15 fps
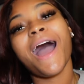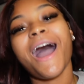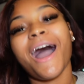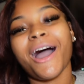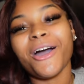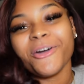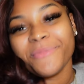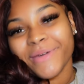
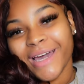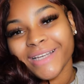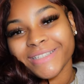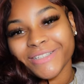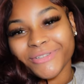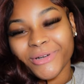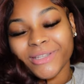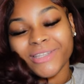I hope you guys
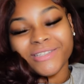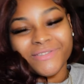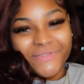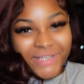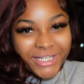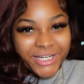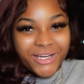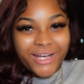enjoyed this
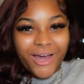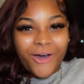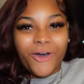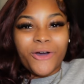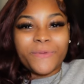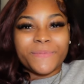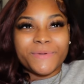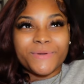video, and I
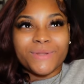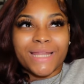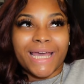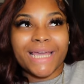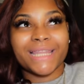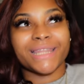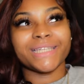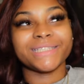hope you
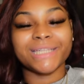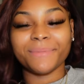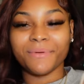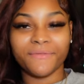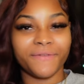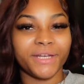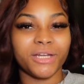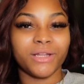like this type
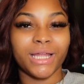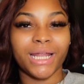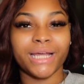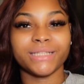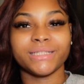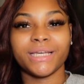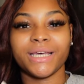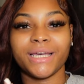of video that I
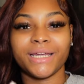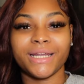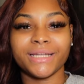did.